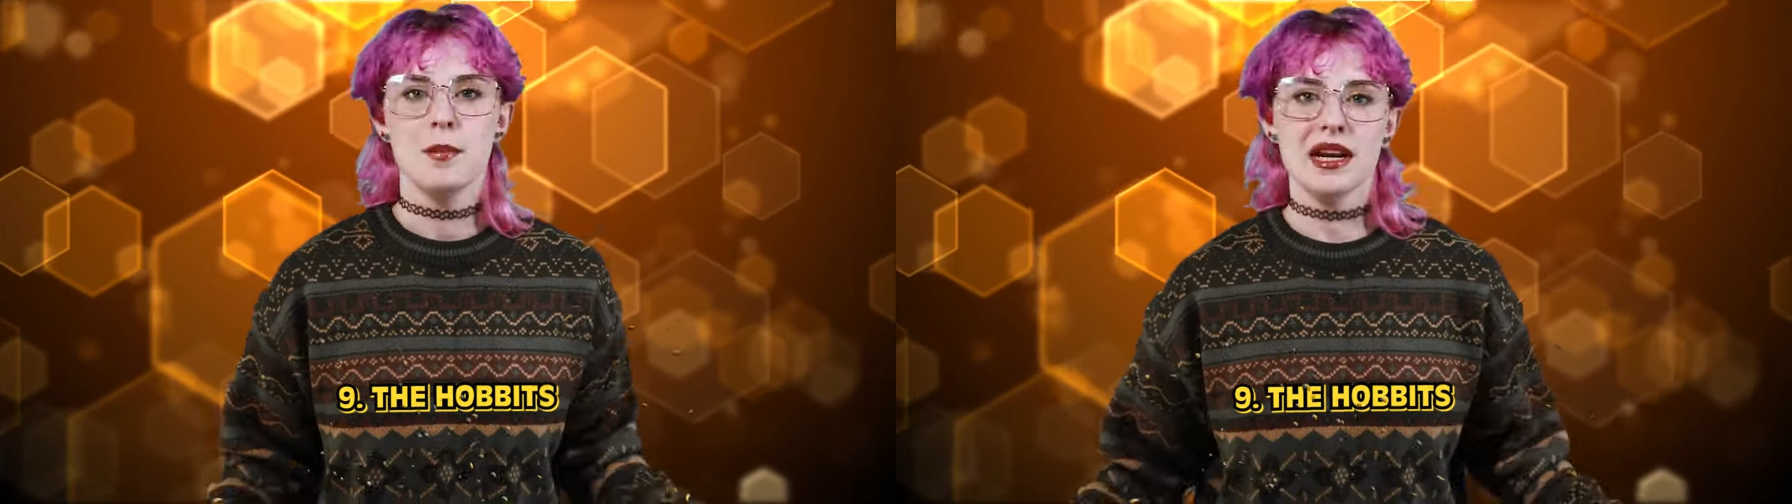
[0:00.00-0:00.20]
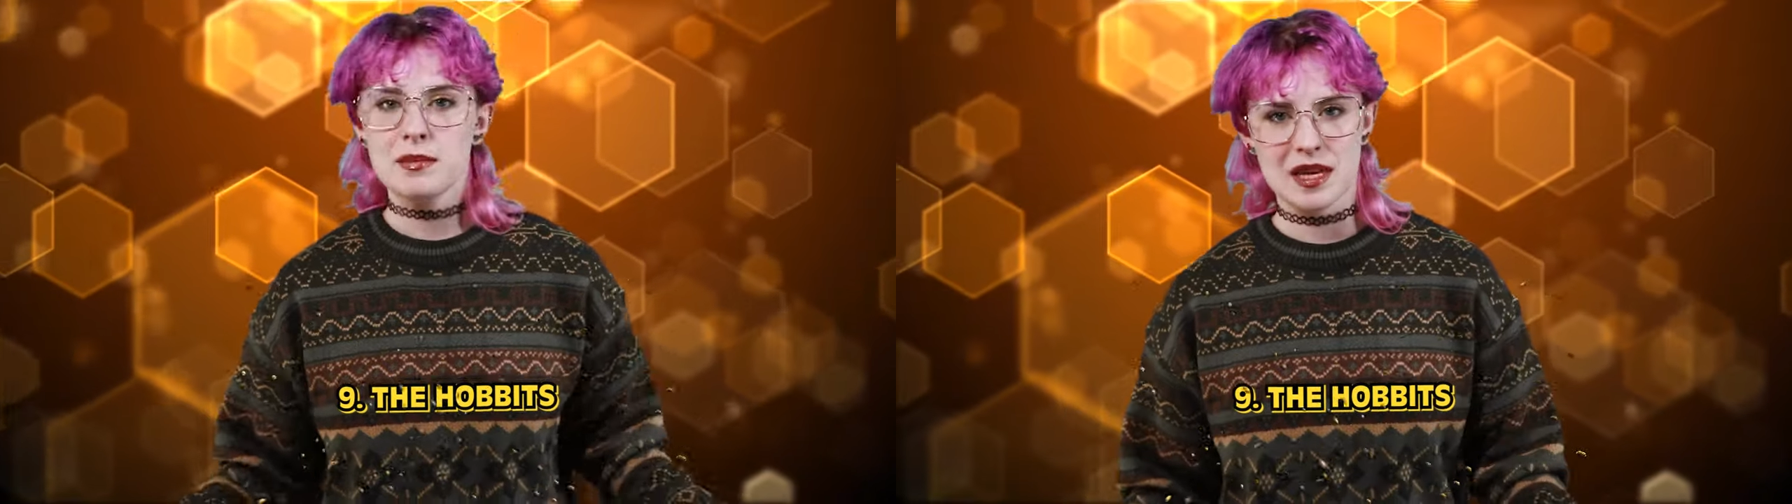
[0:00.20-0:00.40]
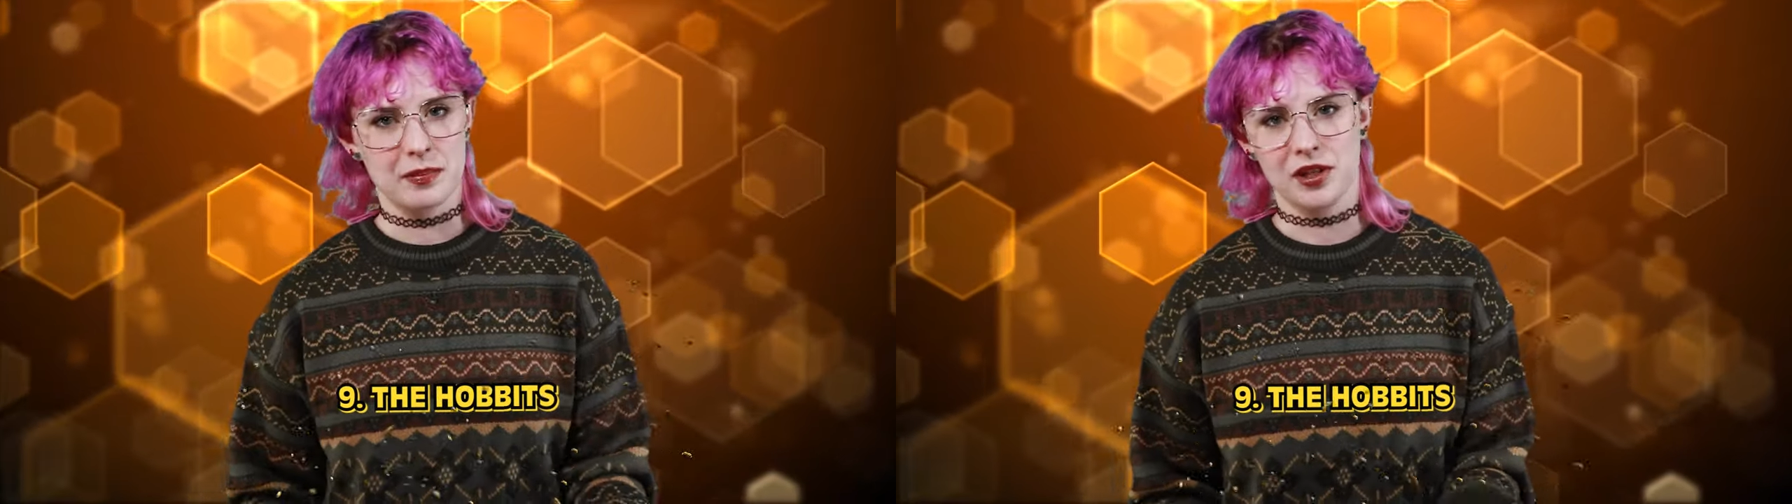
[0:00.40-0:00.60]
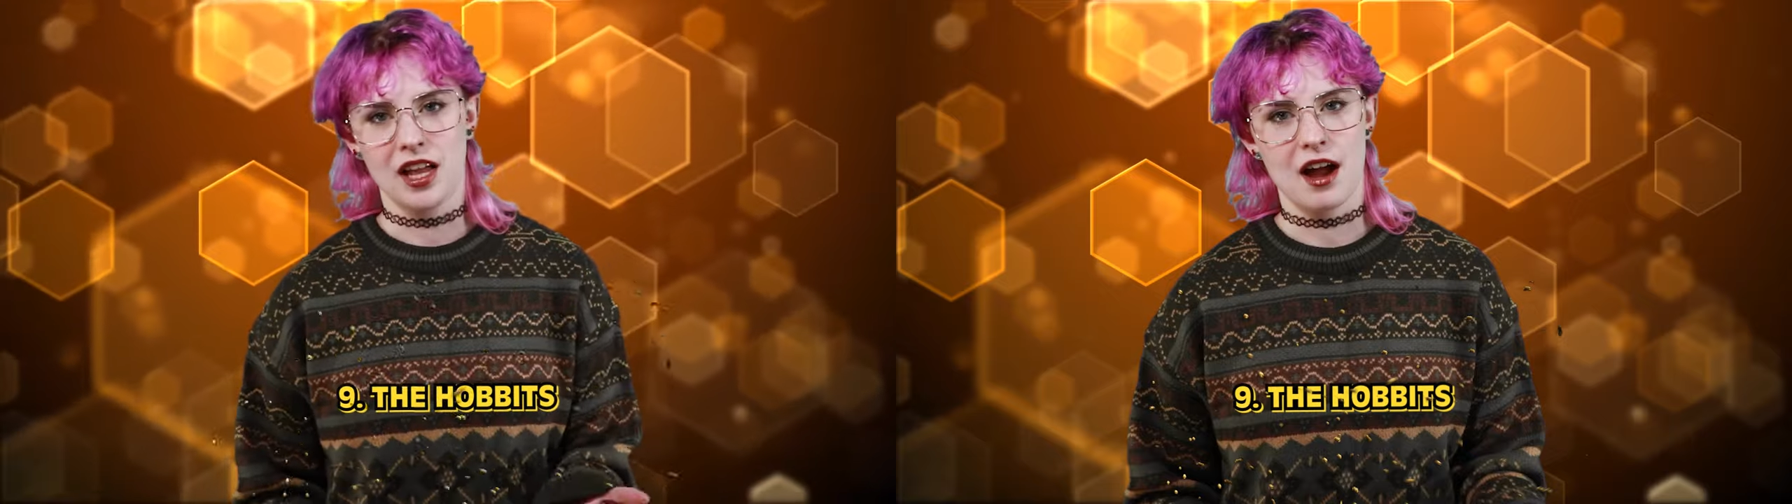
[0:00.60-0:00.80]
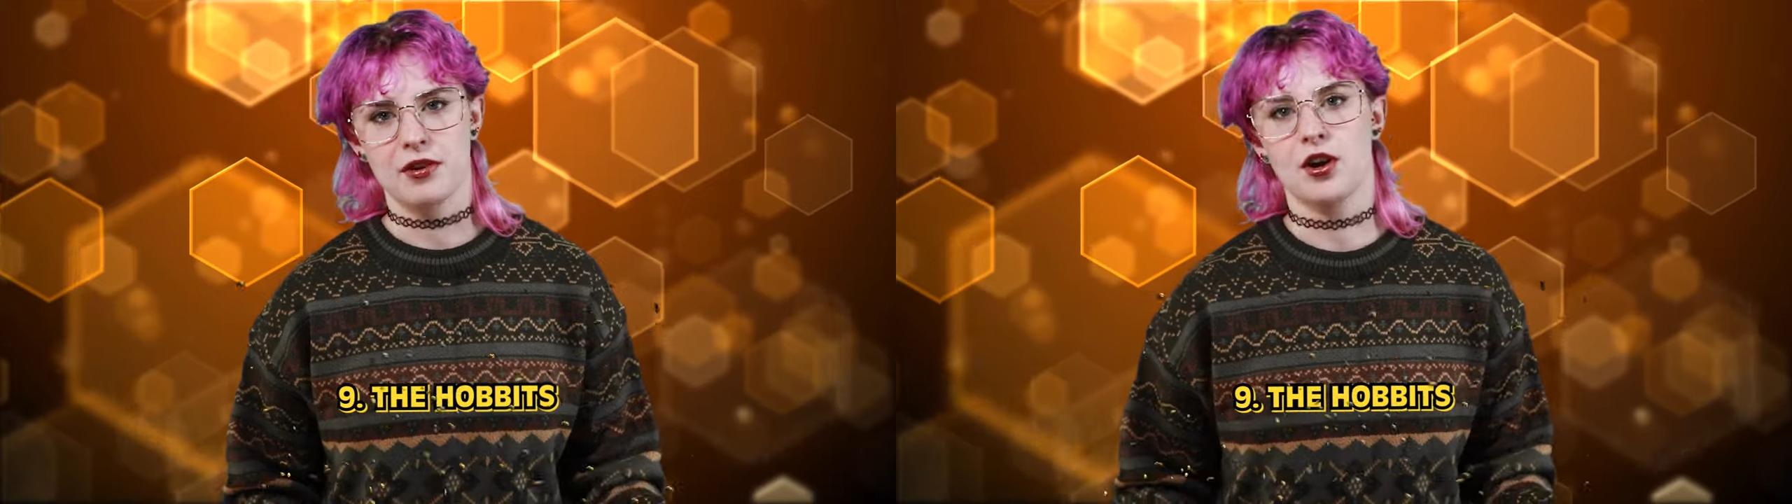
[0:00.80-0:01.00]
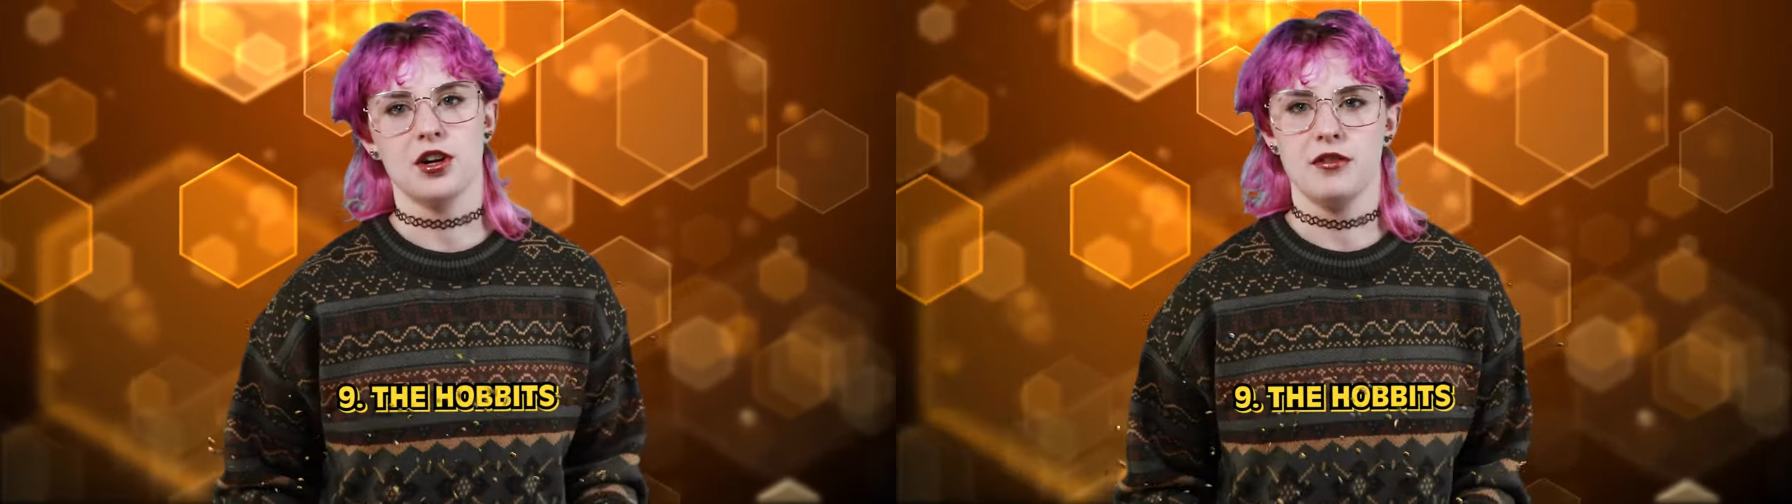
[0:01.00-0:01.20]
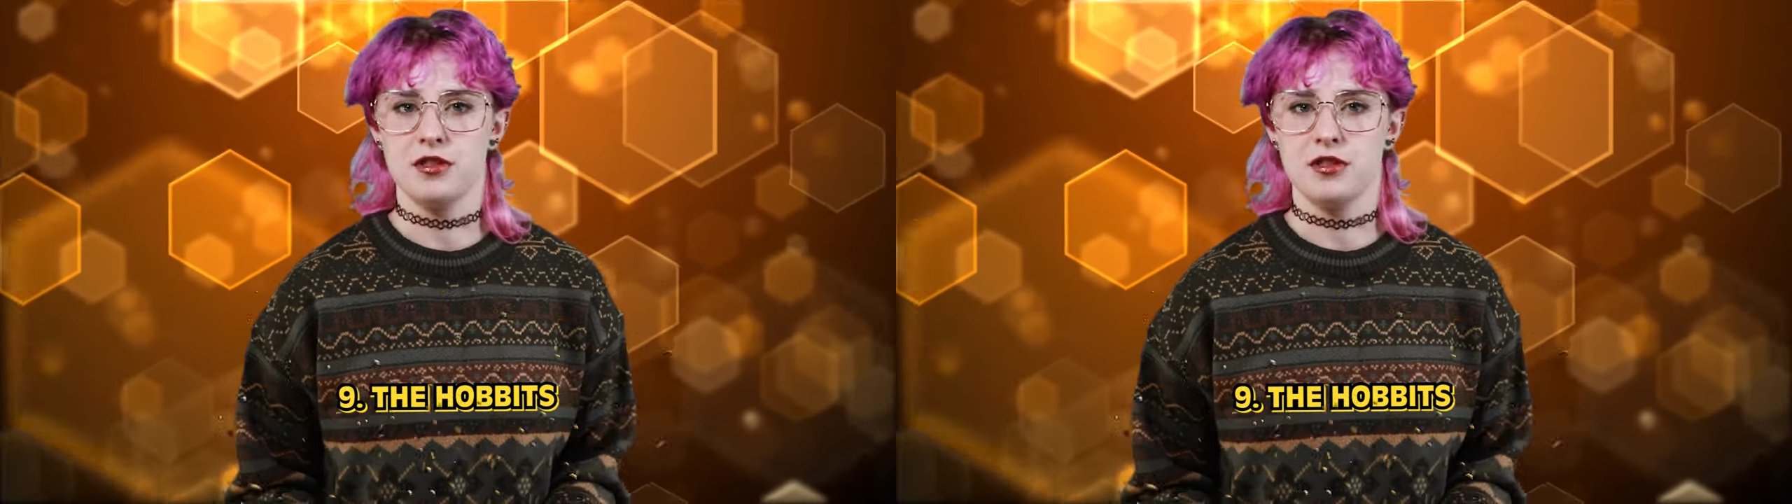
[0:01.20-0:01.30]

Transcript: Many people have heard of